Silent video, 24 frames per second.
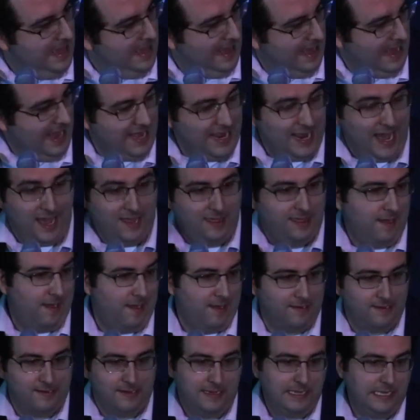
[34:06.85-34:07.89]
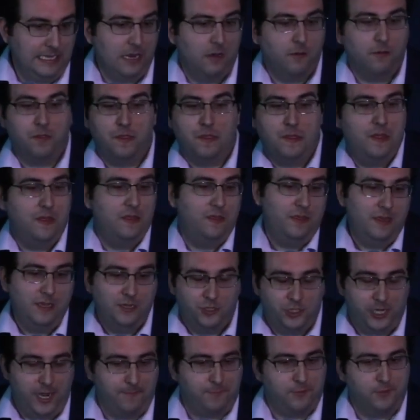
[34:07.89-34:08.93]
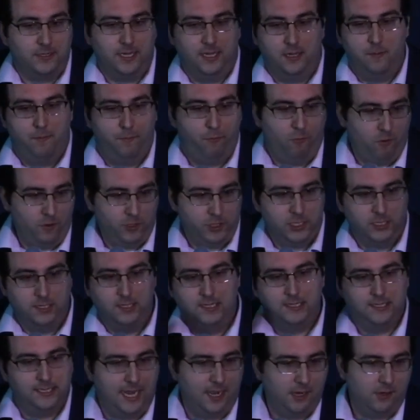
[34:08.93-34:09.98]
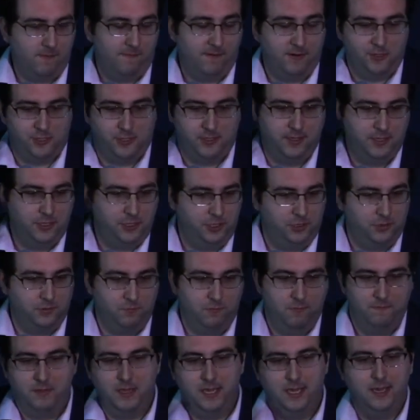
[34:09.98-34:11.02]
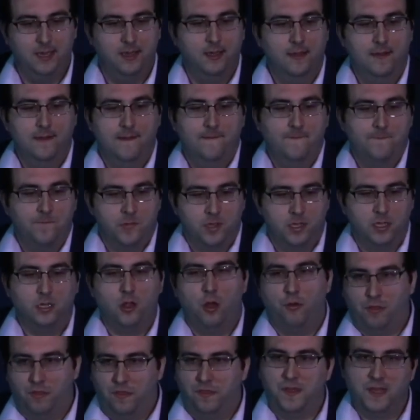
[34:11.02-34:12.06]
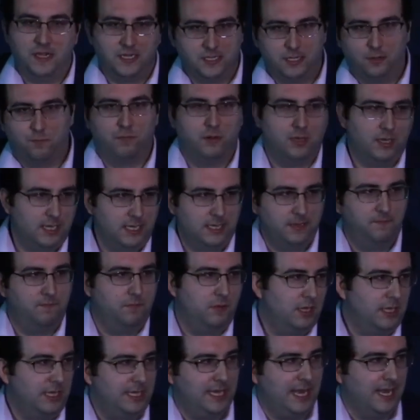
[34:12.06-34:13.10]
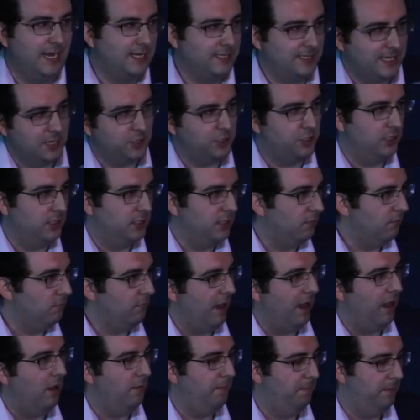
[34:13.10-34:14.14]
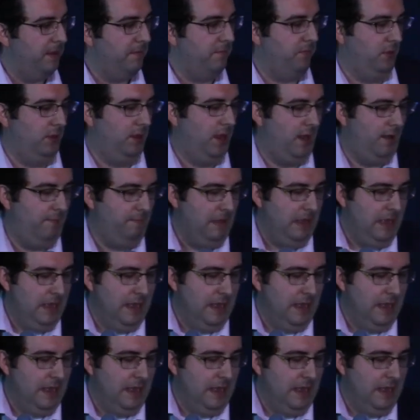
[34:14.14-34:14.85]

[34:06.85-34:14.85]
And I thought, these chapters on abortion, these controversial issues will be, the things that really get attention and rile people up.